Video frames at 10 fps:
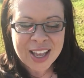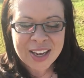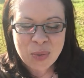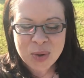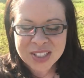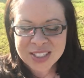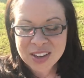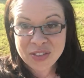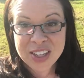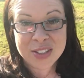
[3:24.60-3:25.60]
And it
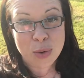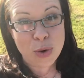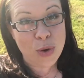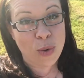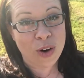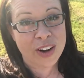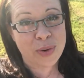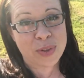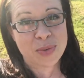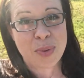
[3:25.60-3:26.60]
wasn't of his own accord,
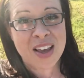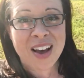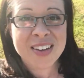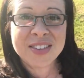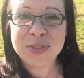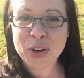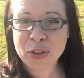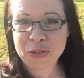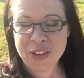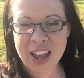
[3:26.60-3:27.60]
it was because of
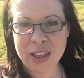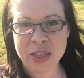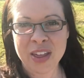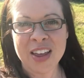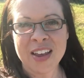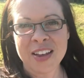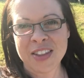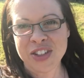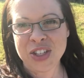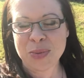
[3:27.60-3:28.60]
her faith
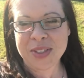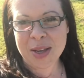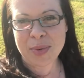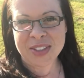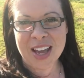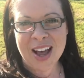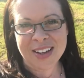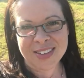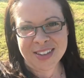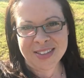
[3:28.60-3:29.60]
that she was able to
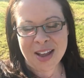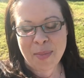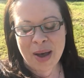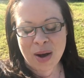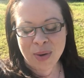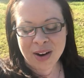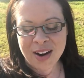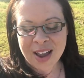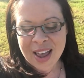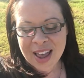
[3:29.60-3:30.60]
access that power.
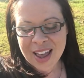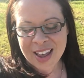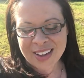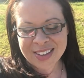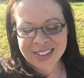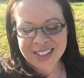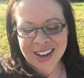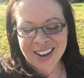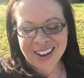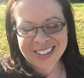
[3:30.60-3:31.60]
And
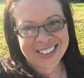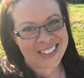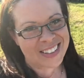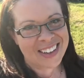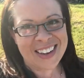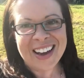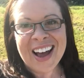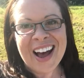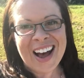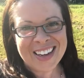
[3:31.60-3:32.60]
uh, I did
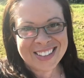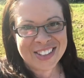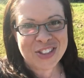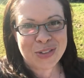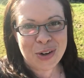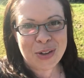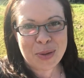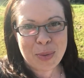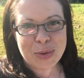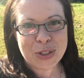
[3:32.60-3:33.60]
I did
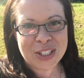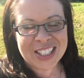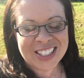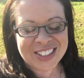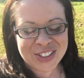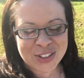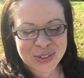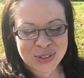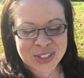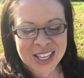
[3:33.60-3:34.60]
struggle emotionally
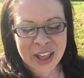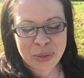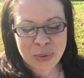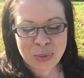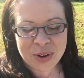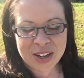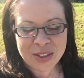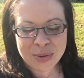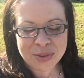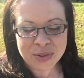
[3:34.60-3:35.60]
to, to get through
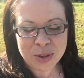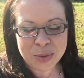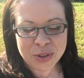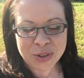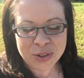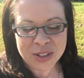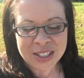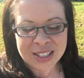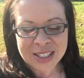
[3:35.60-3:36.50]
reading those scripture